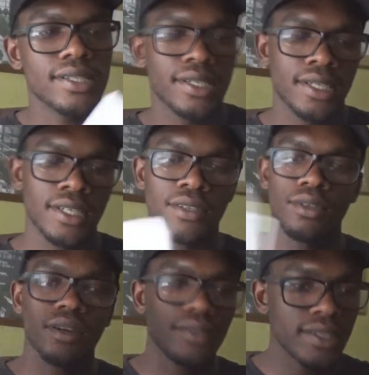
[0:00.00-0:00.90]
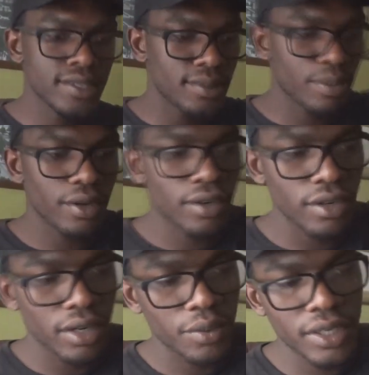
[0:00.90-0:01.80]
it. You have this. Probably
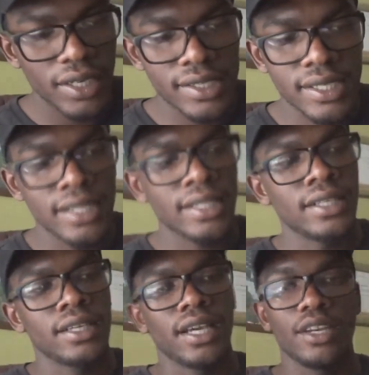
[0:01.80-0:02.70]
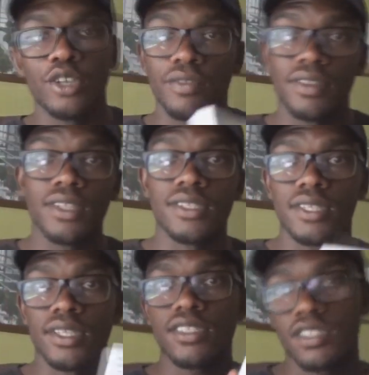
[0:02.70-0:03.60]
not gonna read it and you have
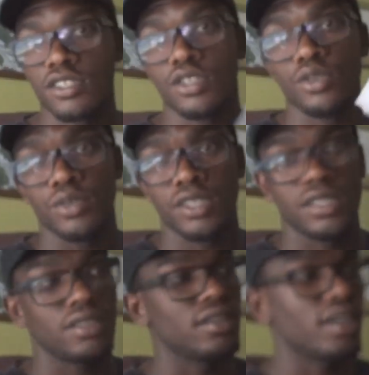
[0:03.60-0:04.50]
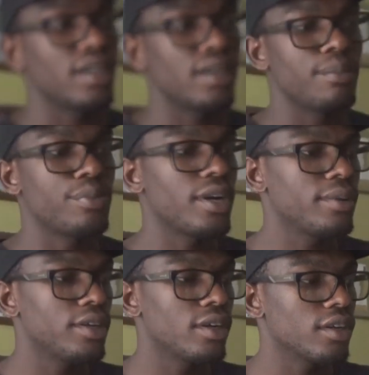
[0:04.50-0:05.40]
this this is huge I'm
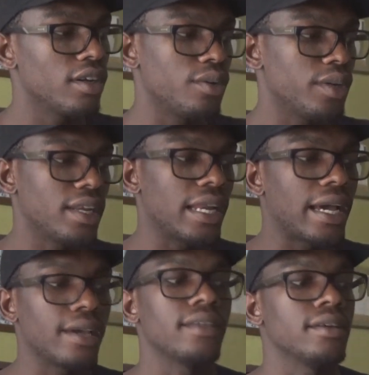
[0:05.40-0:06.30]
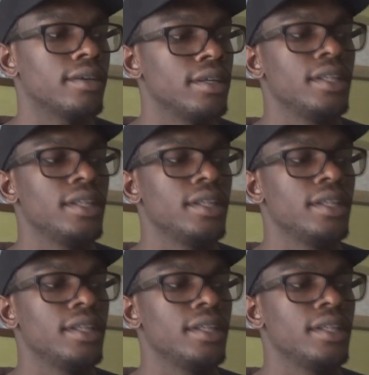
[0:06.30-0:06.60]
probably not gonna read it either